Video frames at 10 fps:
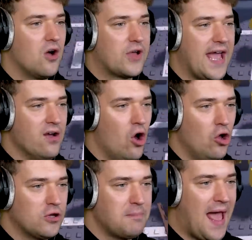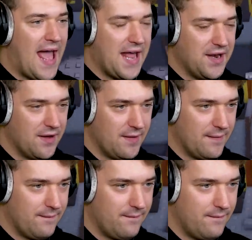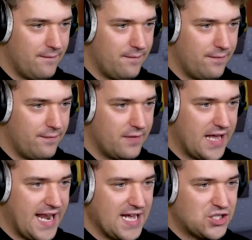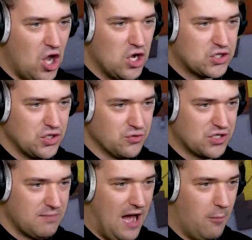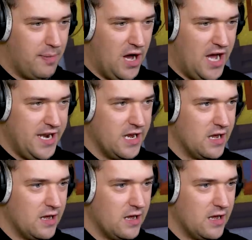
Okay, old man. Can I talk to you somehow, bud?